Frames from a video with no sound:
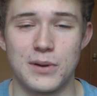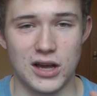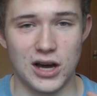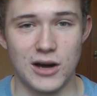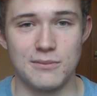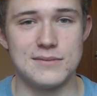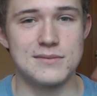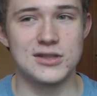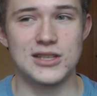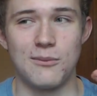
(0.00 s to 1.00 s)
become
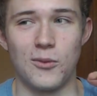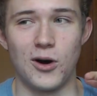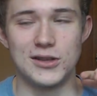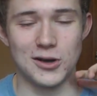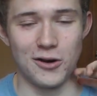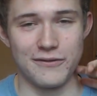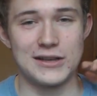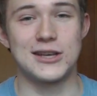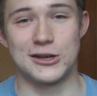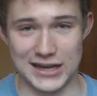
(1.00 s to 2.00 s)
somewhat of a
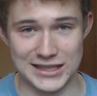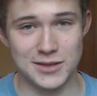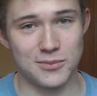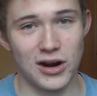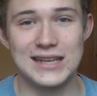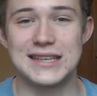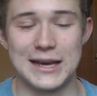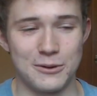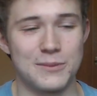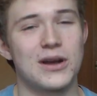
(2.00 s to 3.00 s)
social enterprise.
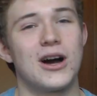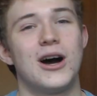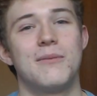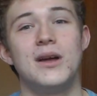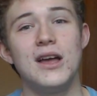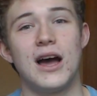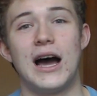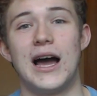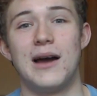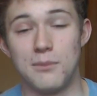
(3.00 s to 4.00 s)
It would become
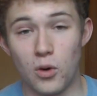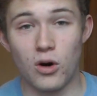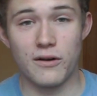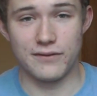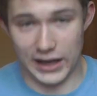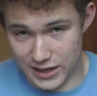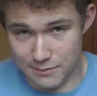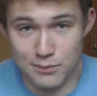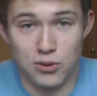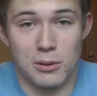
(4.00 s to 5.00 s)
more of a
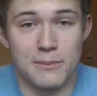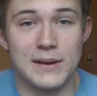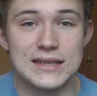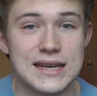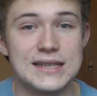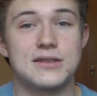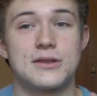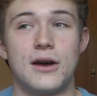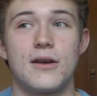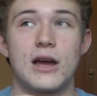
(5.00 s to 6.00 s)
proper business
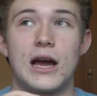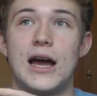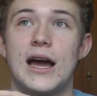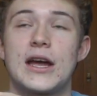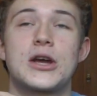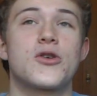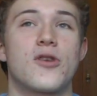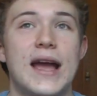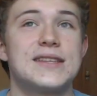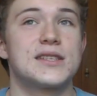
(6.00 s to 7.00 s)
that
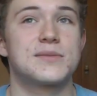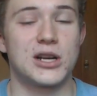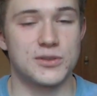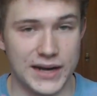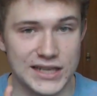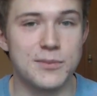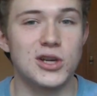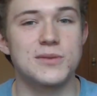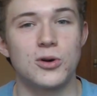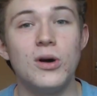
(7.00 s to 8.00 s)
creates as much money as
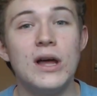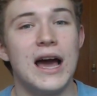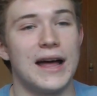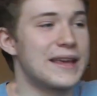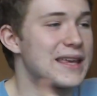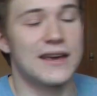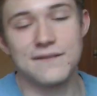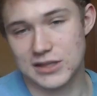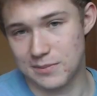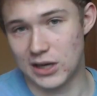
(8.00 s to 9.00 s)
possible and then
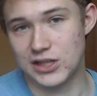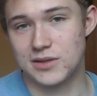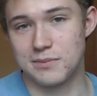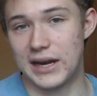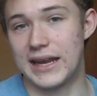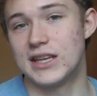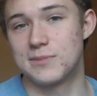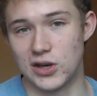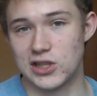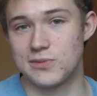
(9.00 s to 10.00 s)
gives as much money as
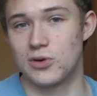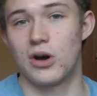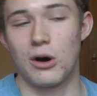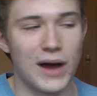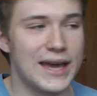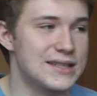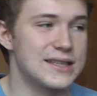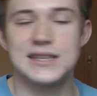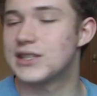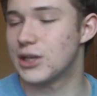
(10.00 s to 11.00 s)
possible away to
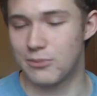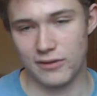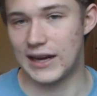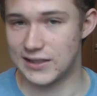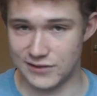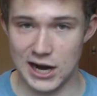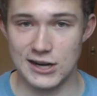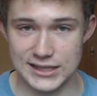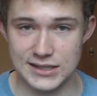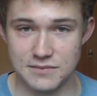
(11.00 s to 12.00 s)
these super effective
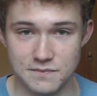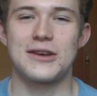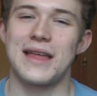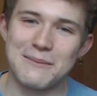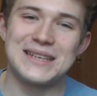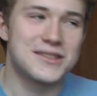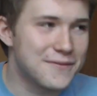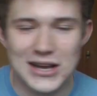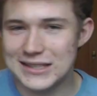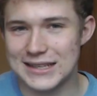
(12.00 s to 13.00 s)
charities. So that means,
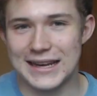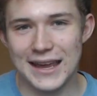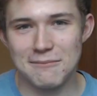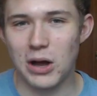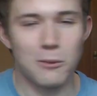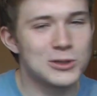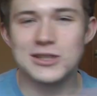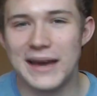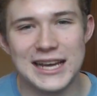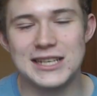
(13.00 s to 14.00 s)
firstly, I want
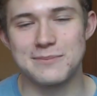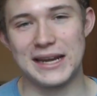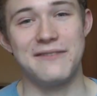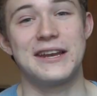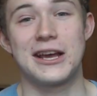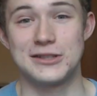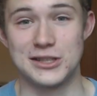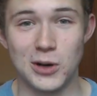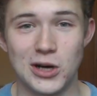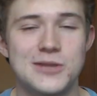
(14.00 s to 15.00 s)
to make as many videos
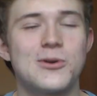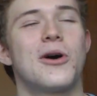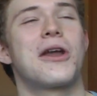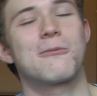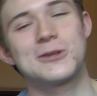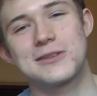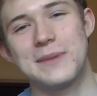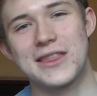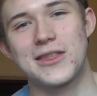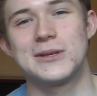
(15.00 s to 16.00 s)
as possible and I want to
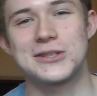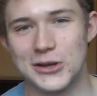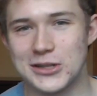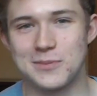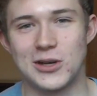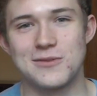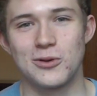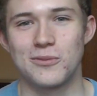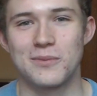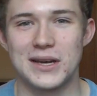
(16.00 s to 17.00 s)
make them as good as
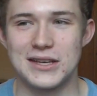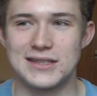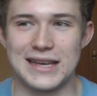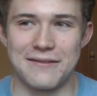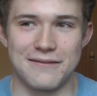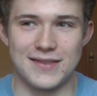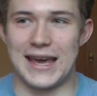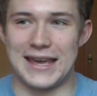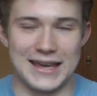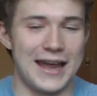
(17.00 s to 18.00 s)
possible because if
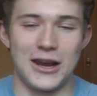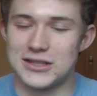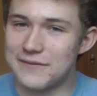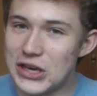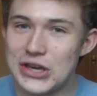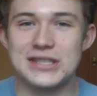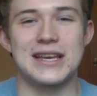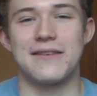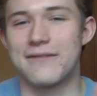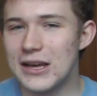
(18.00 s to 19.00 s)
they get loads of views,
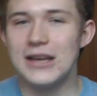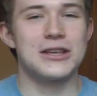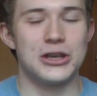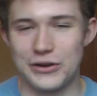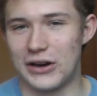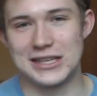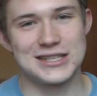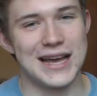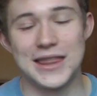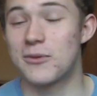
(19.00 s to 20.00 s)
if you guys
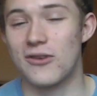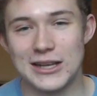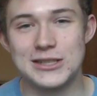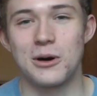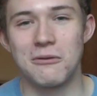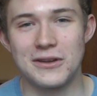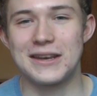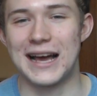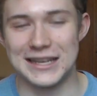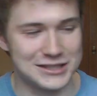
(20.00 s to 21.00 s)
share them around so
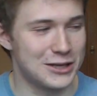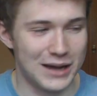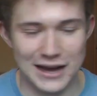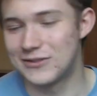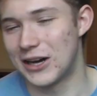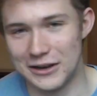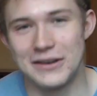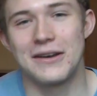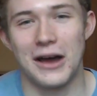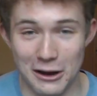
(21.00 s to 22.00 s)
often as you have done,
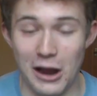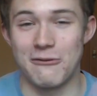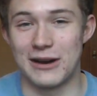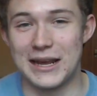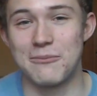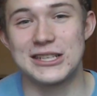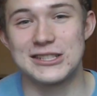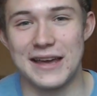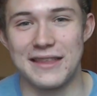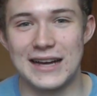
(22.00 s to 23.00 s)
and I really
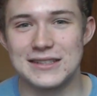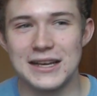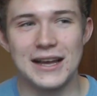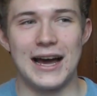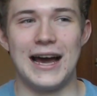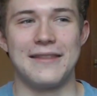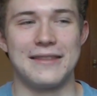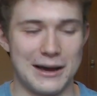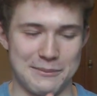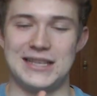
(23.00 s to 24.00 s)
appreciate that,
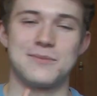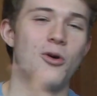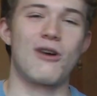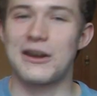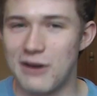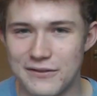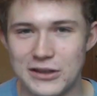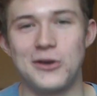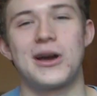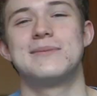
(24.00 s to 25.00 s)
that means more ad
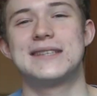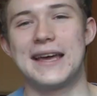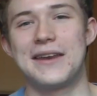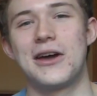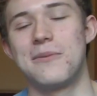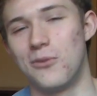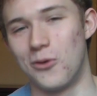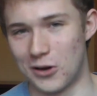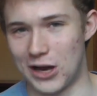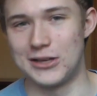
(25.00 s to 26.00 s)
revenue comes in and
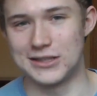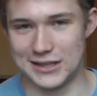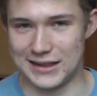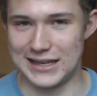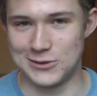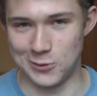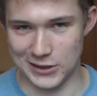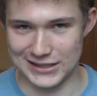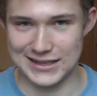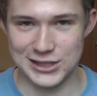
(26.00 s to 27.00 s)
more goes to these
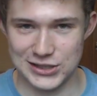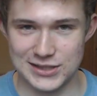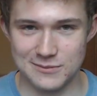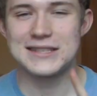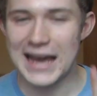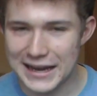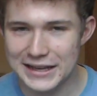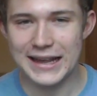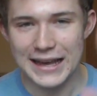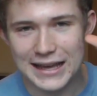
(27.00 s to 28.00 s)
organisations.
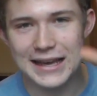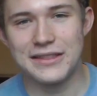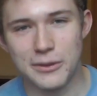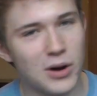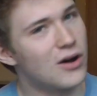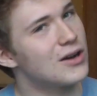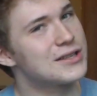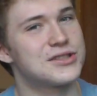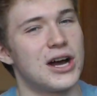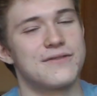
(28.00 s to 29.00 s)
Secondly, in the
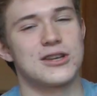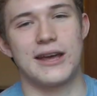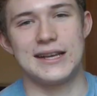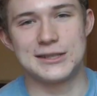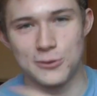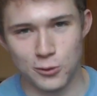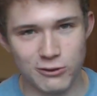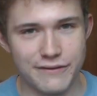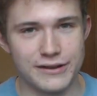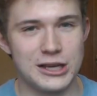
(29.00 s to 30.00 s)
past, I've donated all
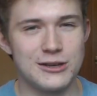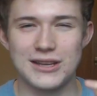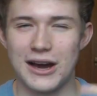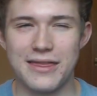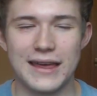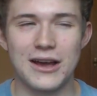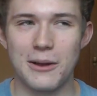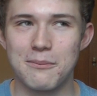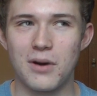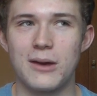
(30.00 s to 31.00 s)
revenues. I think I
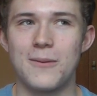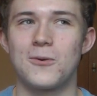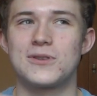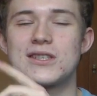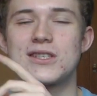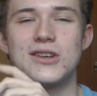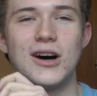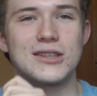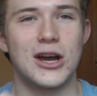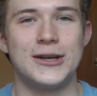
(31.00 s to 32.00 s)
might want to
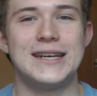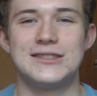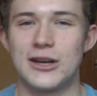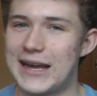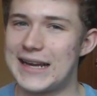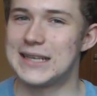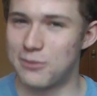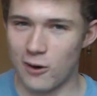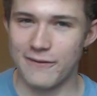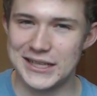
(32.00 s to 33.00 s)
start only donating
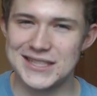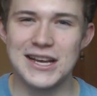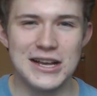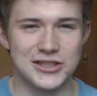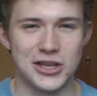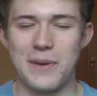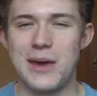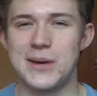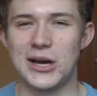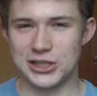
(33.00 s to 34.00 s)
profits, so
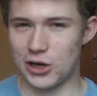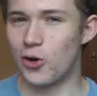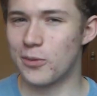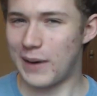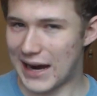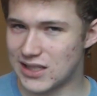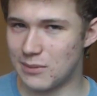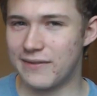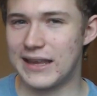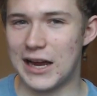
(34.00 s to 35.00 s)
maybe I should hold back
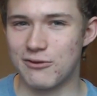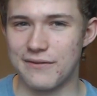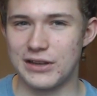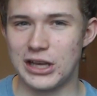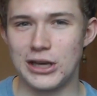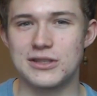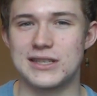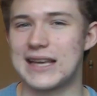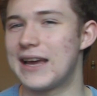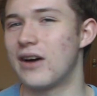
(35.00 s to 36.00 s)
some of the ad revenue to
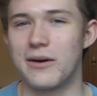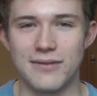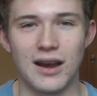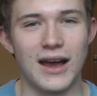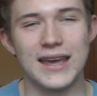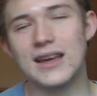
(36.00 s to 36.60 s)
save up for